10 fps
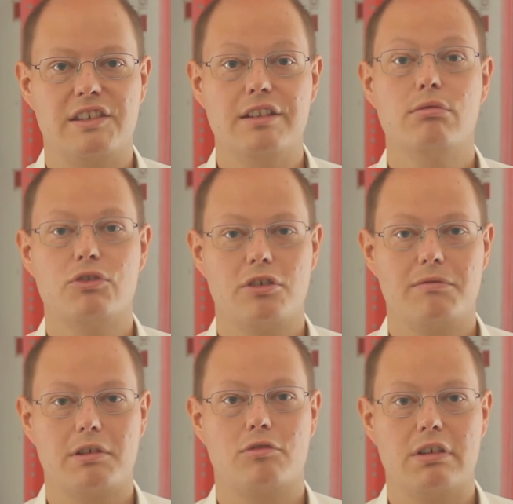SQL
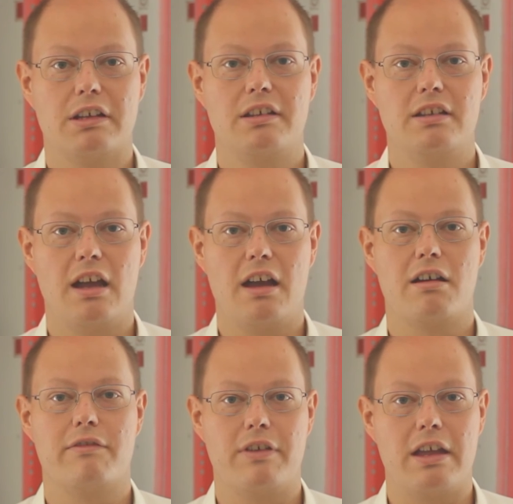Server quickie, I
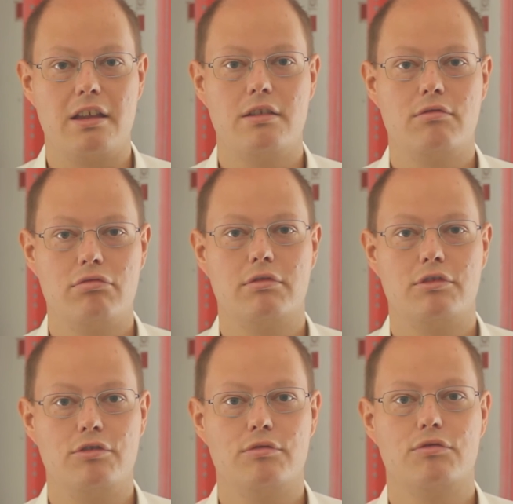have
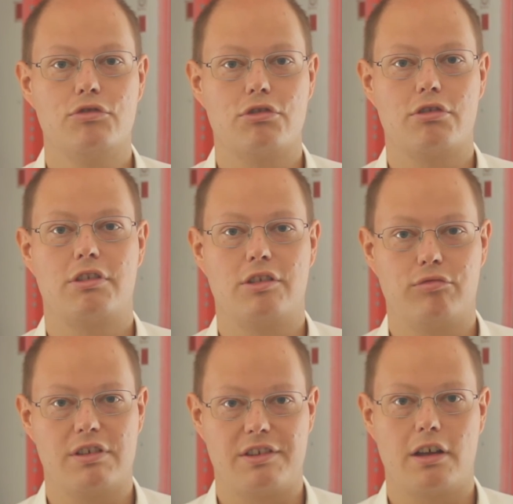introduced the
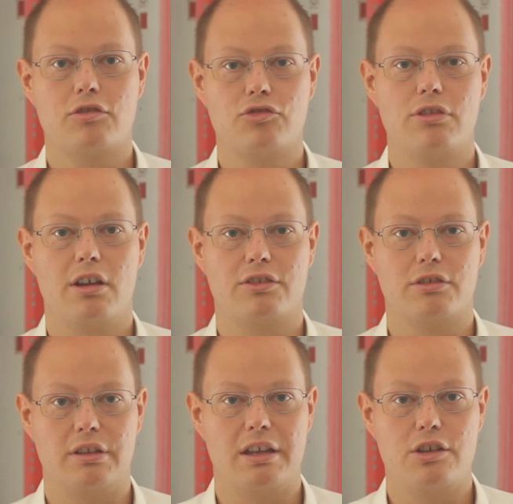transaction
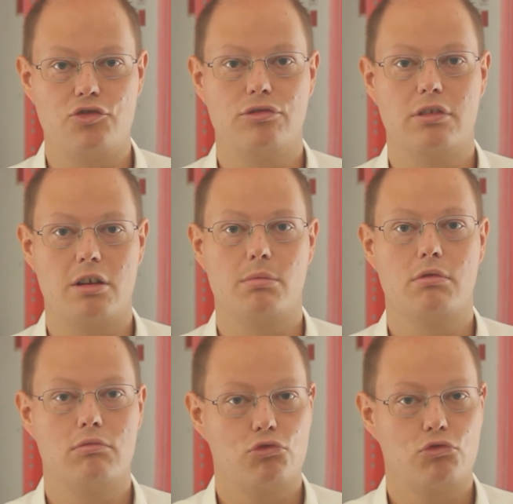isolation level